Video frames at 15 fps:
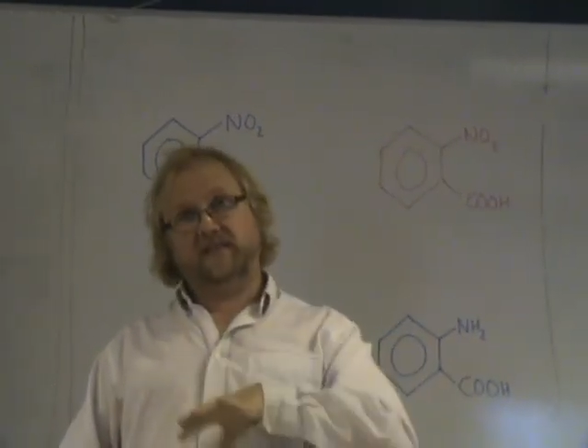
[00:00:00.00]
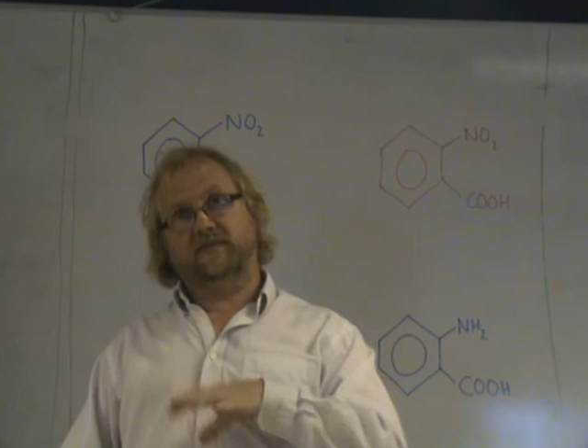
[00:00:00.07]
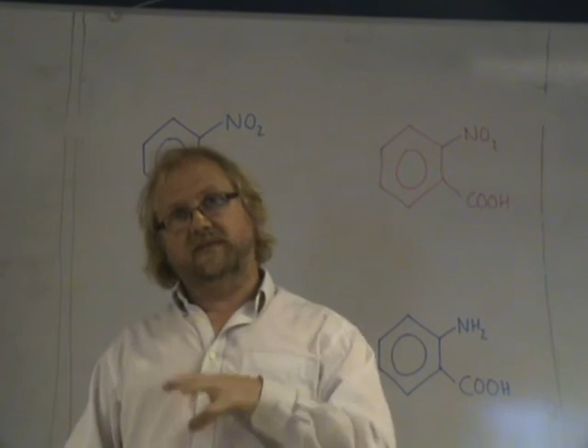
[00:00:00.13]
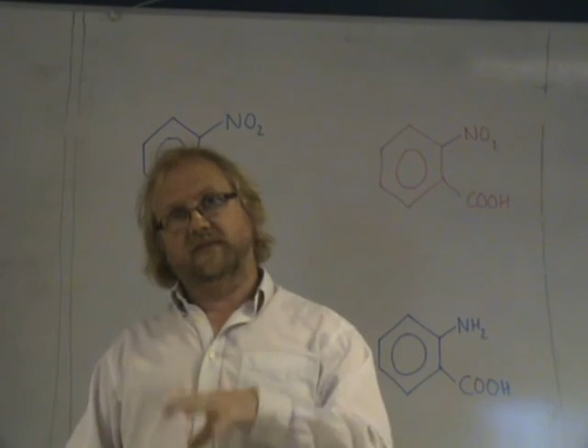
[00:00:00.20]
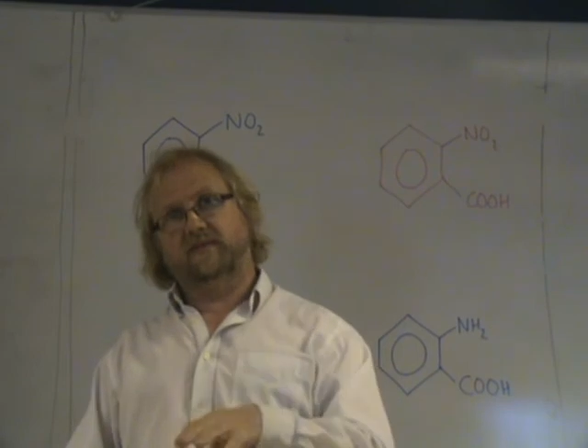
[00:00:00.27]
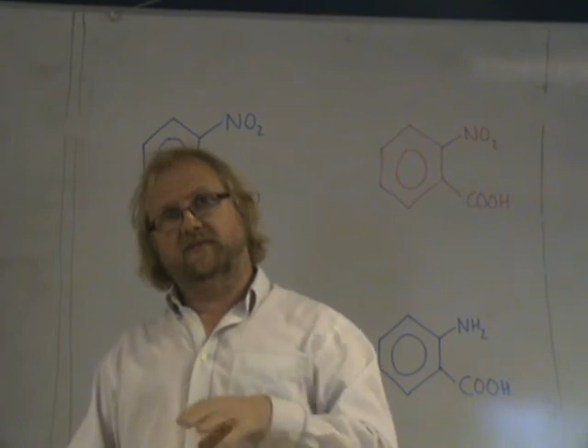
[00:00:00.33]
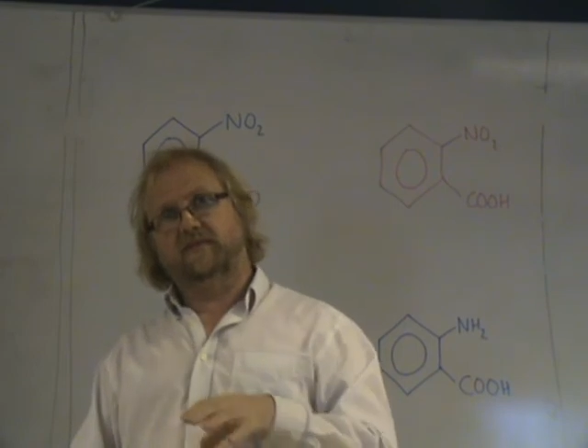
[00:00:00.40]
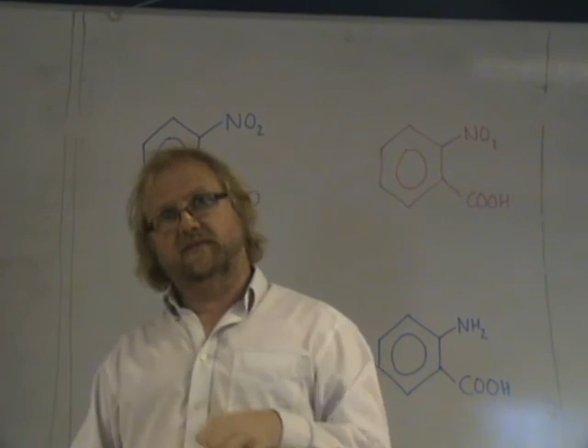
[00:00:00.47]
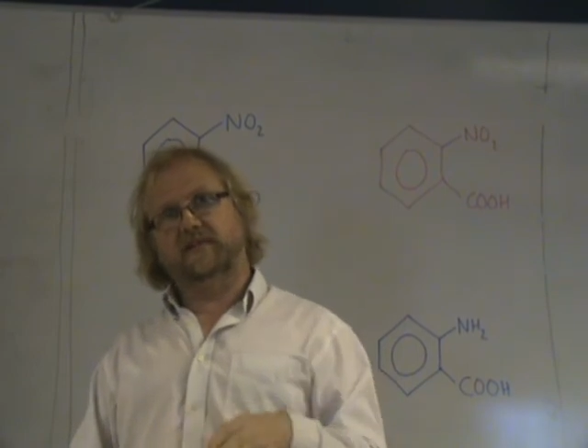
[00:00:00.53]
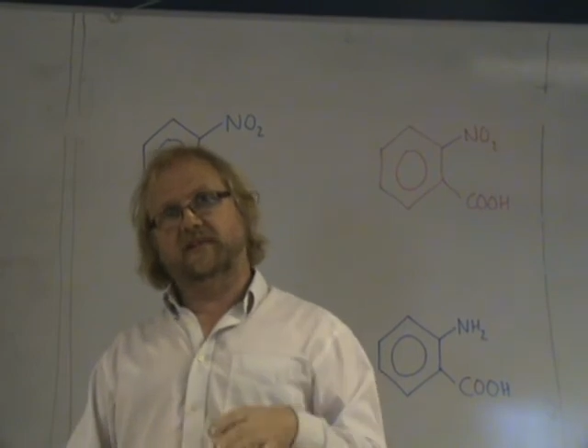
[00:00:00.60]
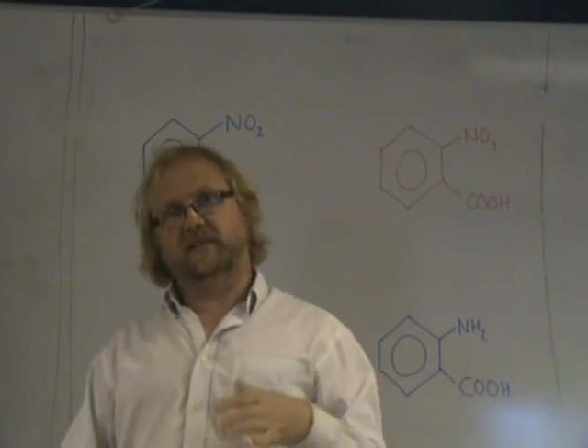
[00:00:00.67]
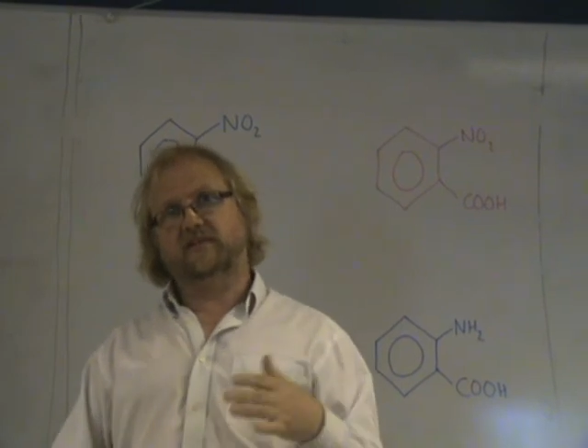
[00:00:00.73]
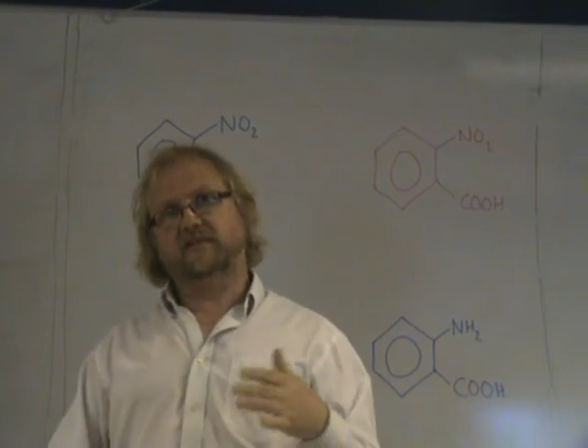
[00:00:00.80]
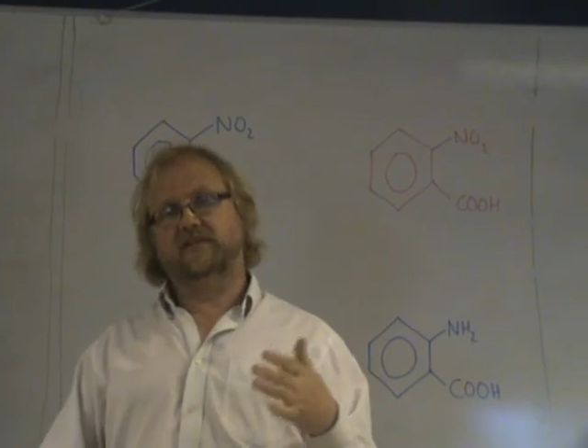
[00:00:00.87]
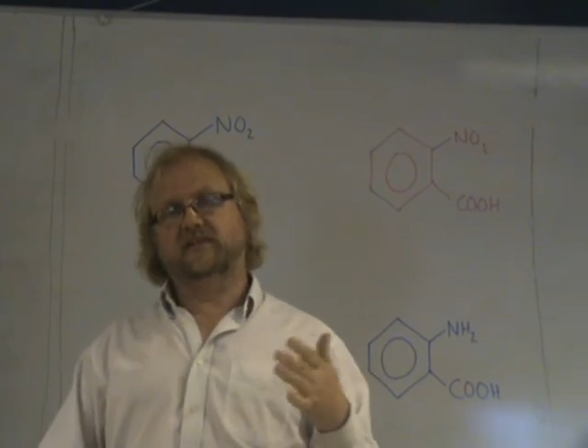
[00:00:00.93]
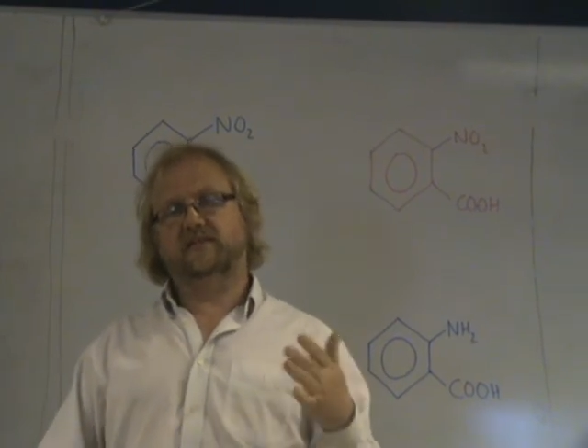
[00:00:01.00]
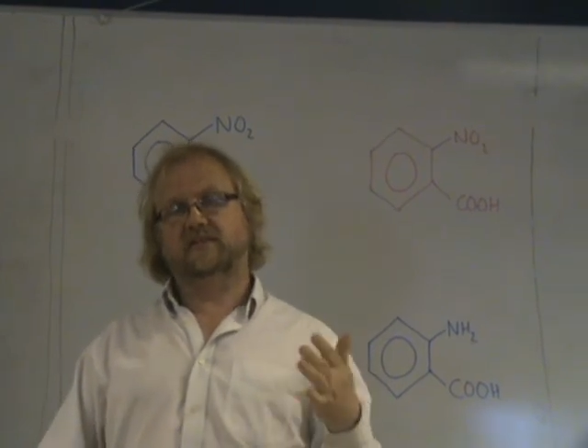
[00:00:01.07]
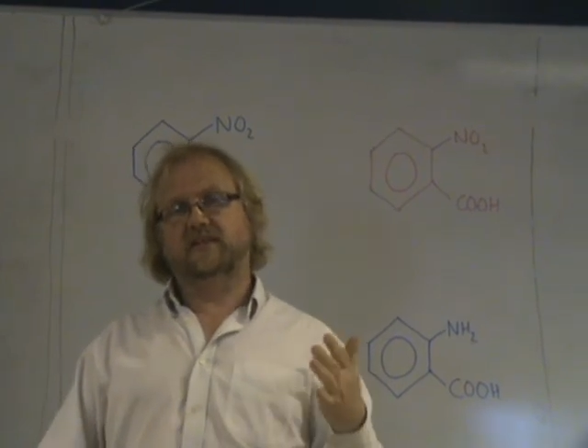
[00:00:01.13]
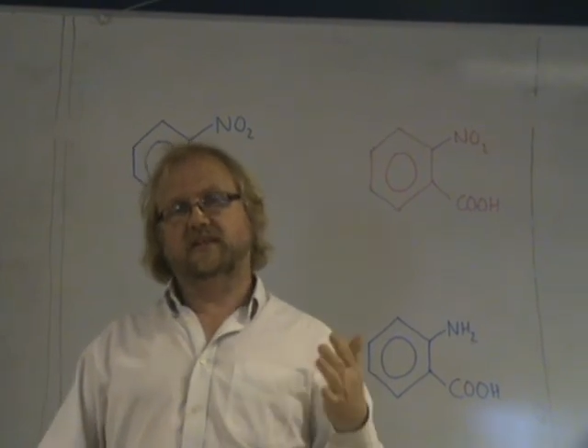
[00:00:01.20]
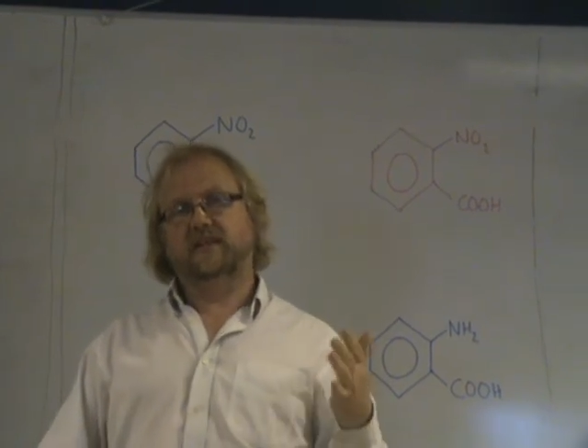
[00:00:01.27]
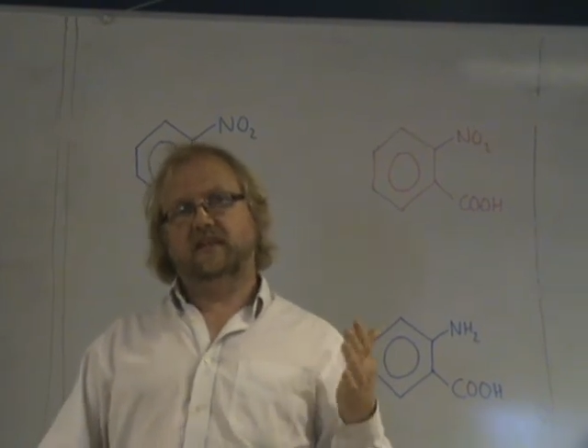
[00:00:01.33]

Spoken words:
for different reductions,